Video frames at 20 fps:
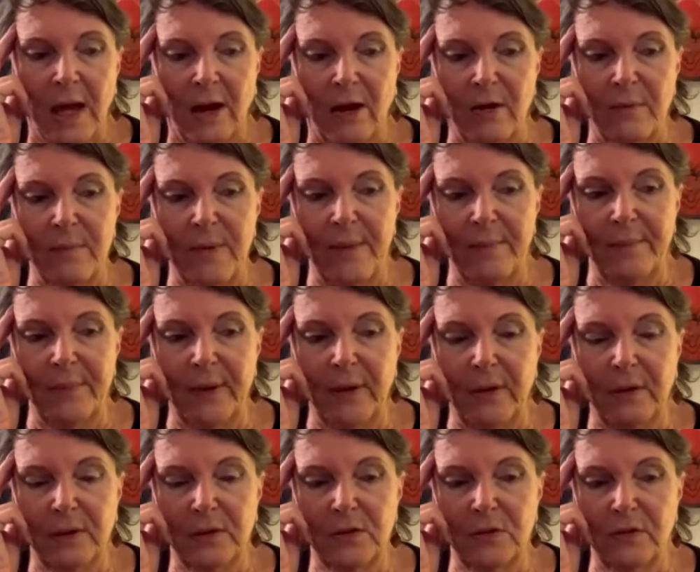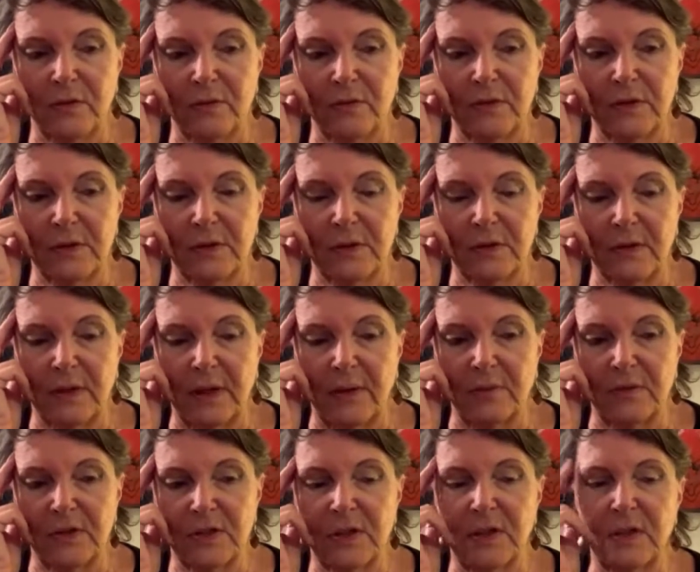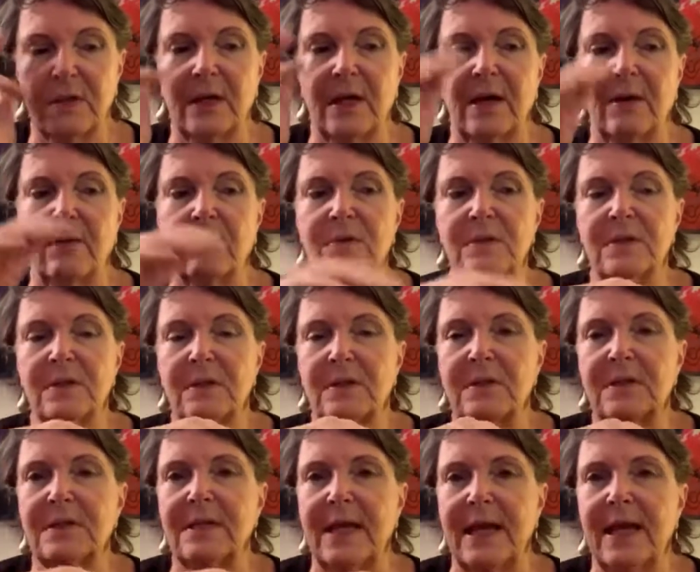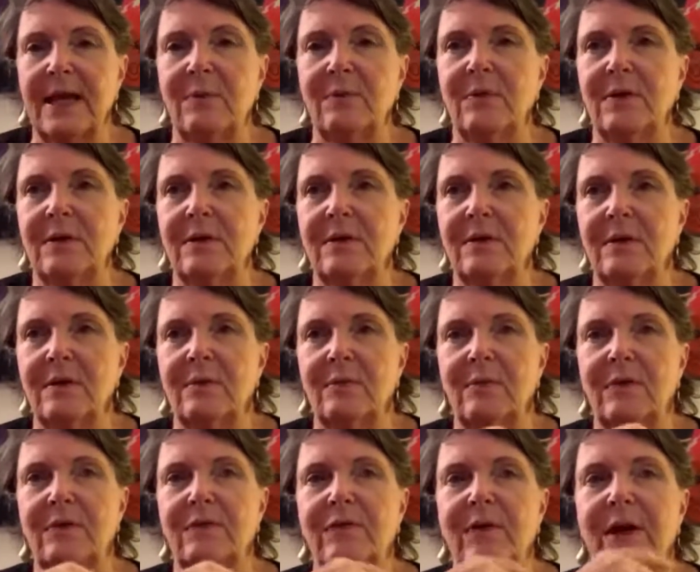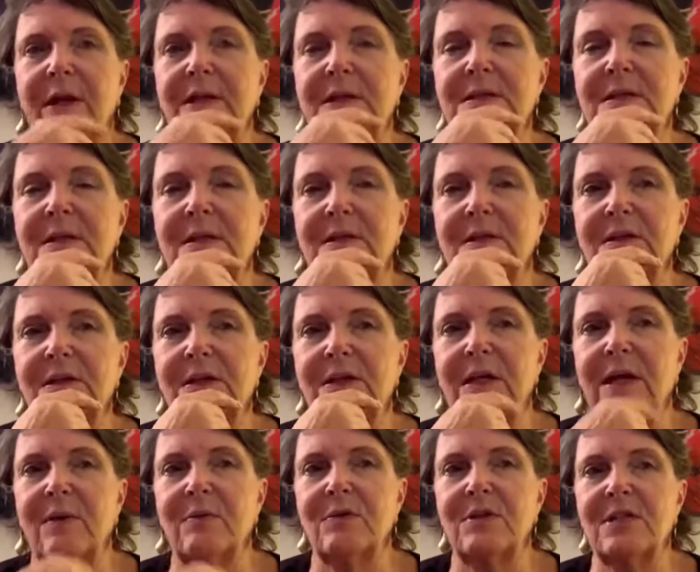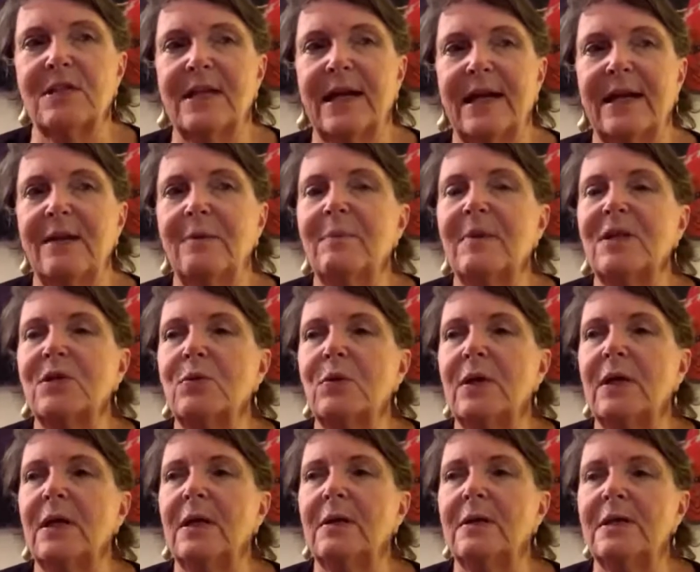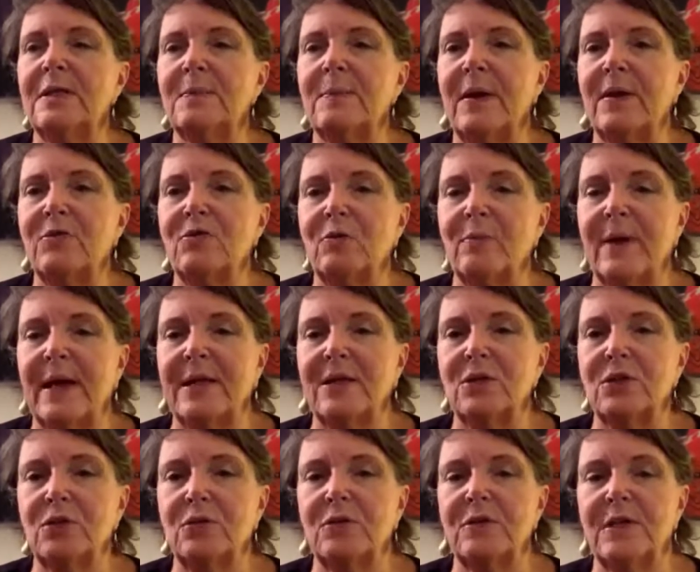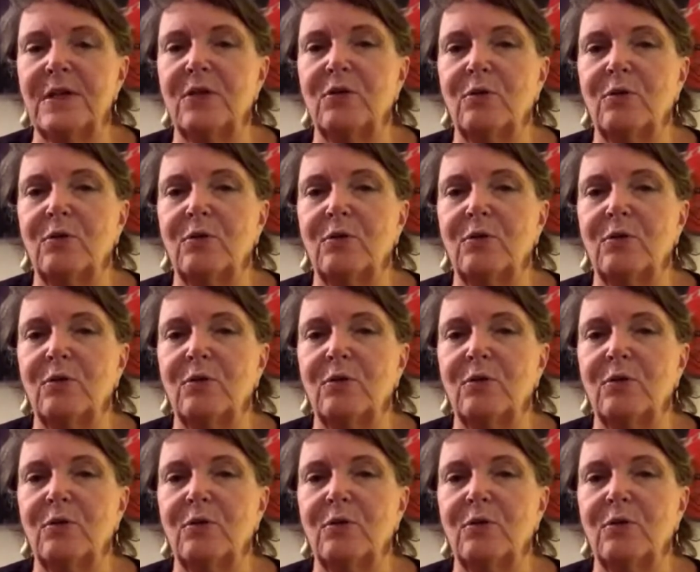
I remember sort of I was I was staying with uh, with friends and uh, I was standing between this bedroom had two single beds